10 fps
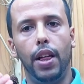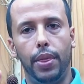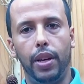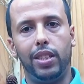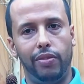
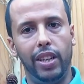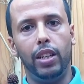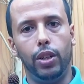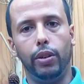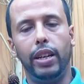this
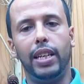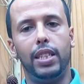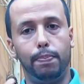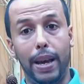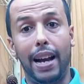video
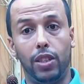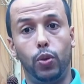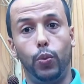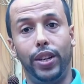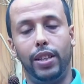is
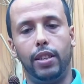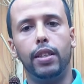packed with